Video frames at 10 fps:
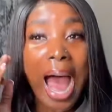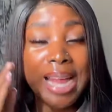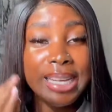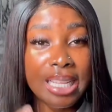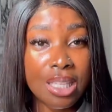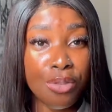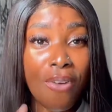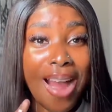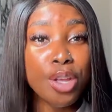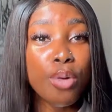
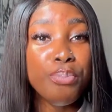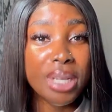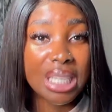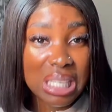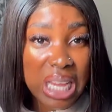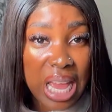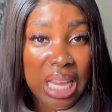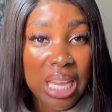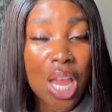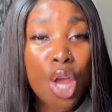Identify your
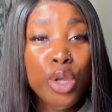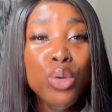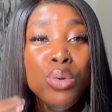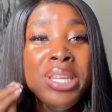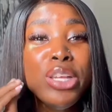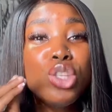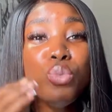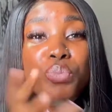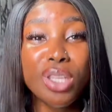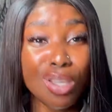mistake, you need
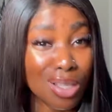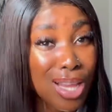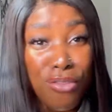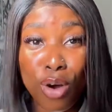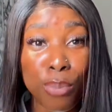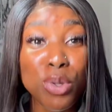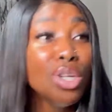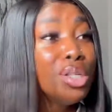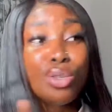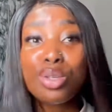to beat yourself up. You
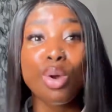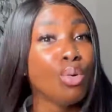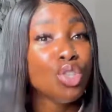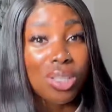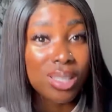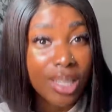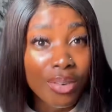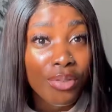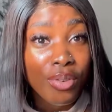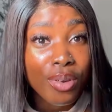need to scold
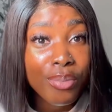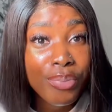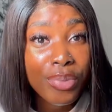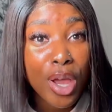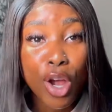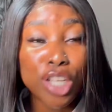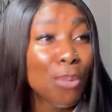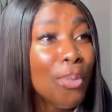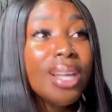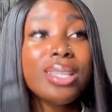yourself. Because
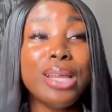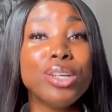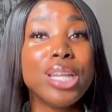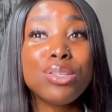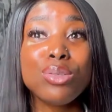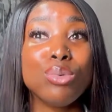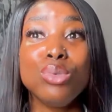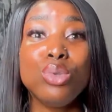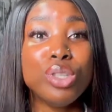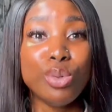your parents are not there to
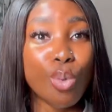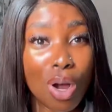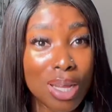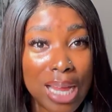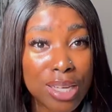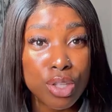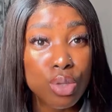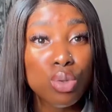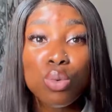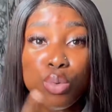do the work that
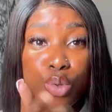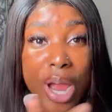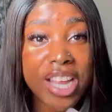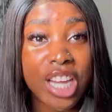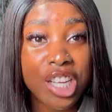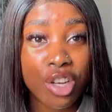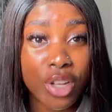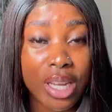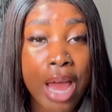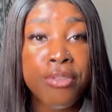to do. You are in charge of
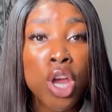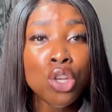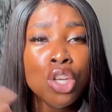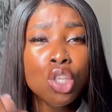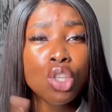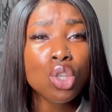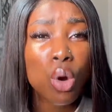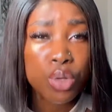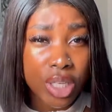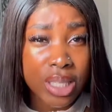your life. You need to
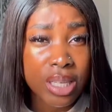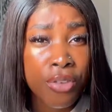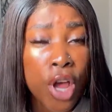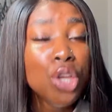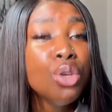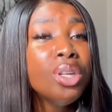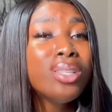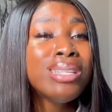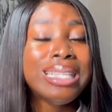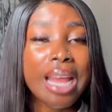scold yourself. You need
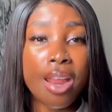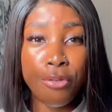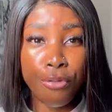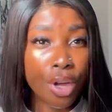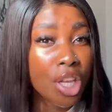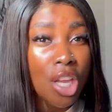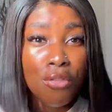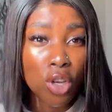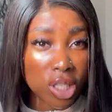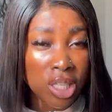to then
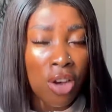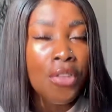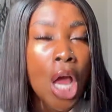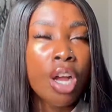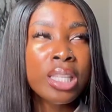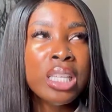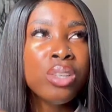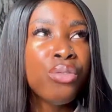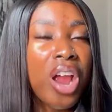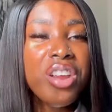forgive yourself. Because
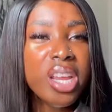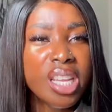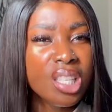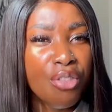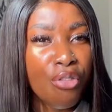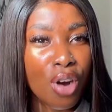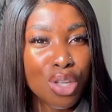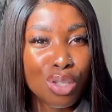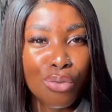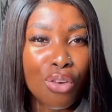it's very easy for
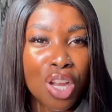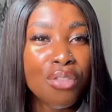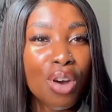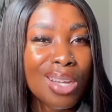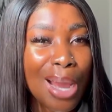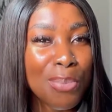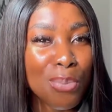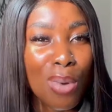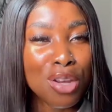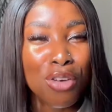you to forgive other
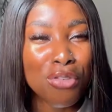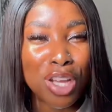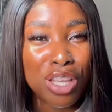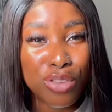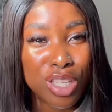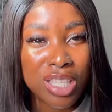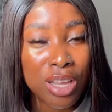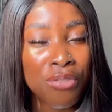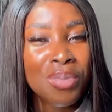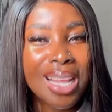people and not forgive
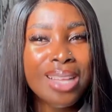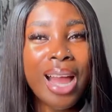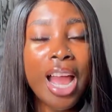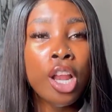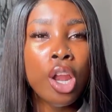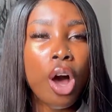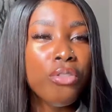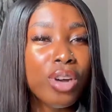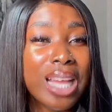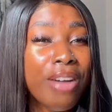yourself. That's why a lot
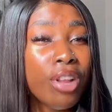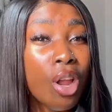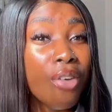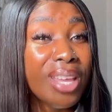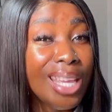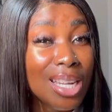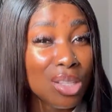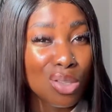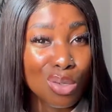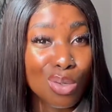of us have a lot of
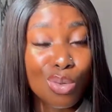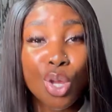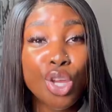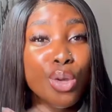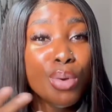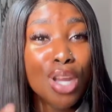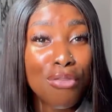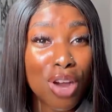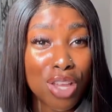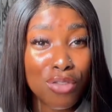healing to do. You will
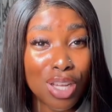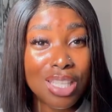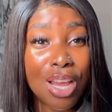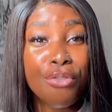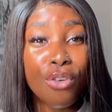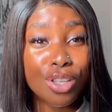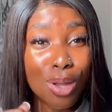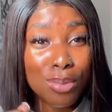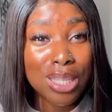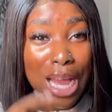not forgive yourself for
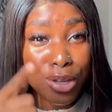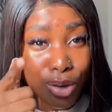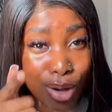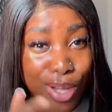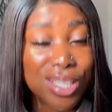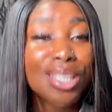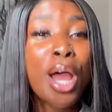something that you caused,